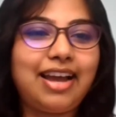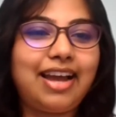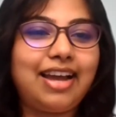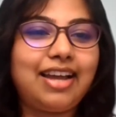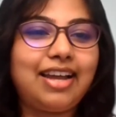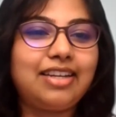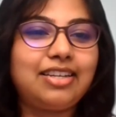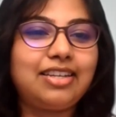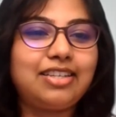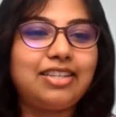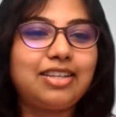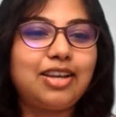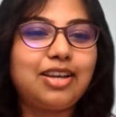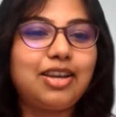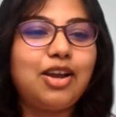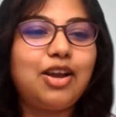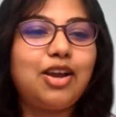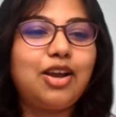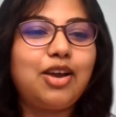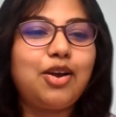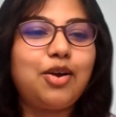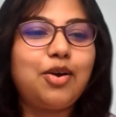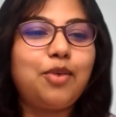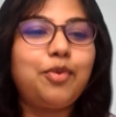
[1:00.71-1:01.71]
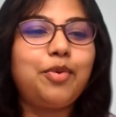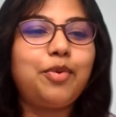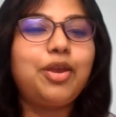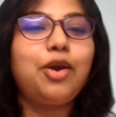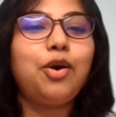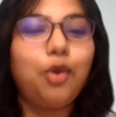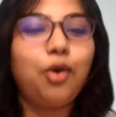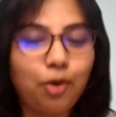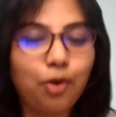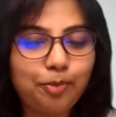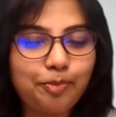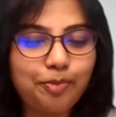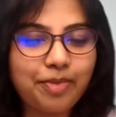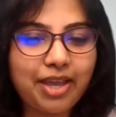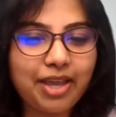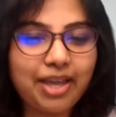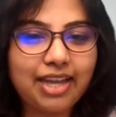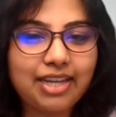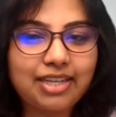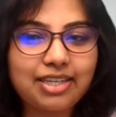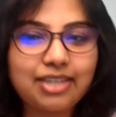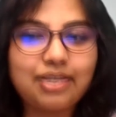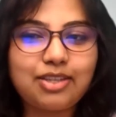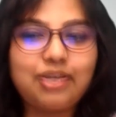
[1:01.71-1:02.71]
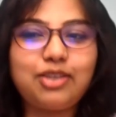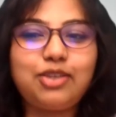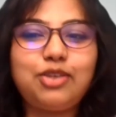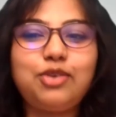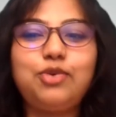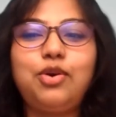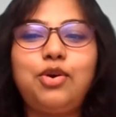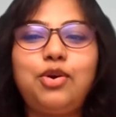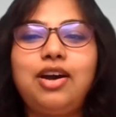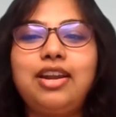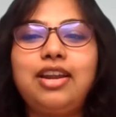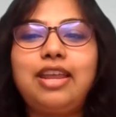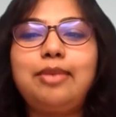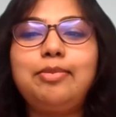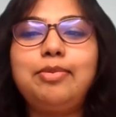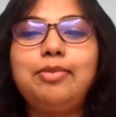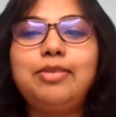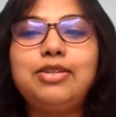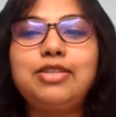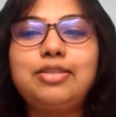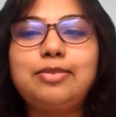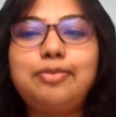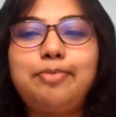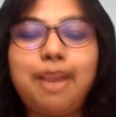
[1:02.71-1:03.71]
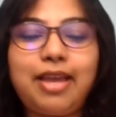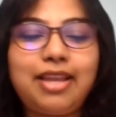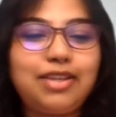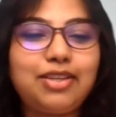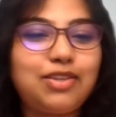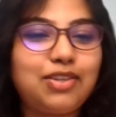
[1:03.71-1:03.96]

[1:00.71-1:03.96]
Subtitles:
And we hope that you are able to spend